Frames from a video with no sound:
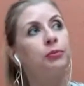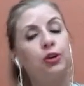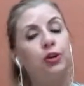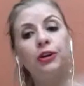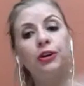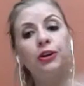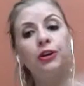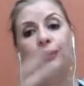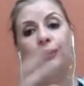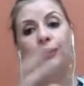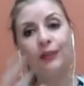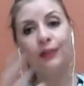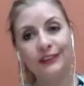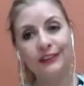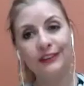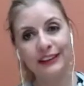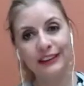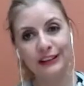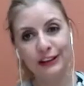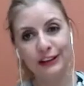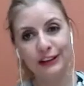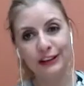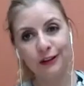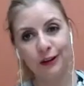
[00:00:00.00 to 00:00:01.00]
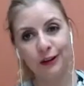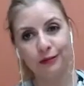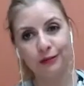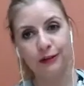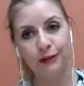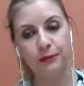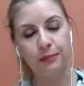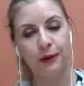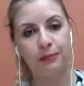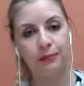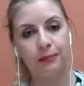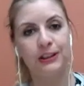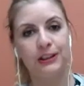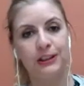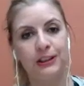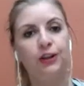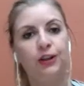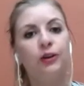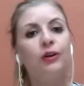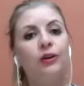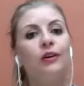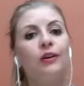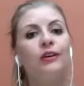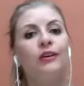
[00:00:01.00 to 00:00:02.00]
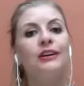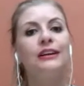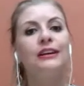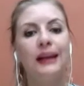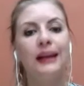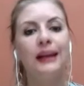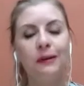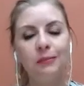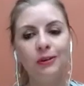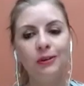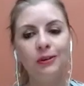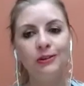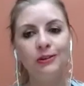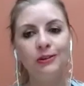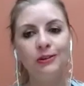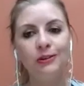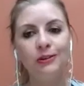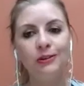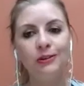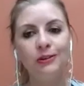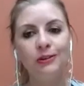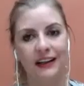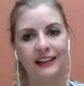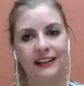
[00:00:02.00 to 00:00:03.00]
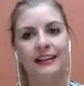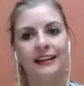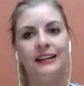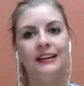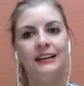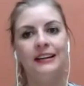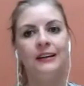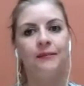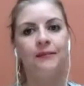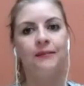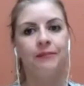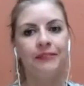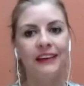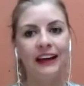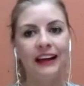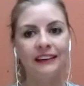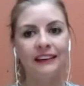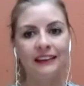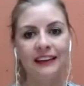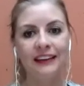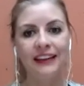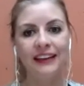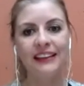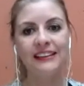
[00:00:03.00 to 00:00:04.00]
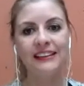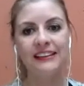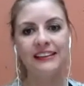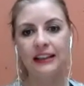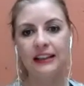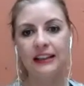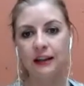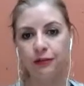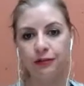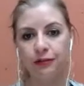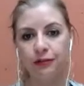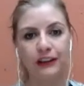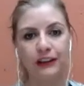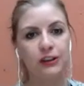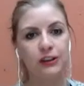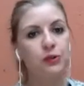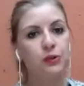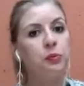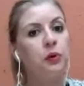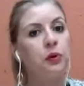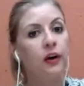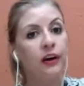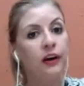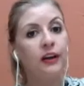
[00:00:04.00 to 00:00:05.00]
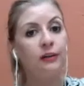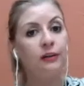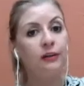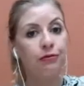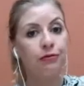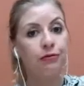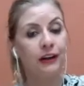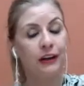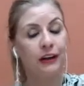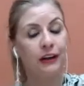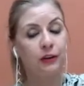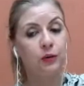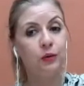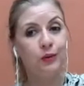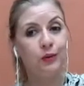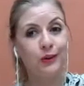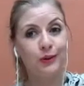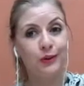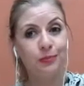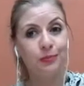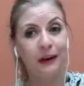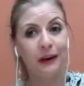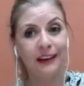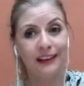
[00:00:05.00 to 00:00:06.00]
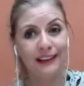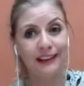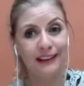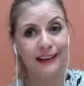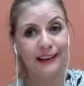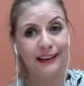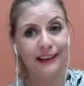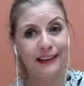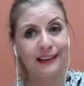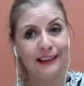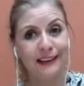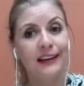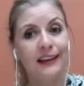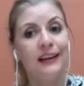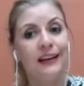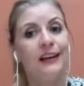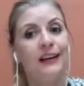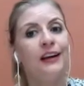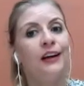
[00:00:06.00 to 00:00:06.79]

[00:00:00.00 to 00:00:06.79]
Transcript: true condition of the property, you can't demonstrate that these defects were in fact caused by the tenant,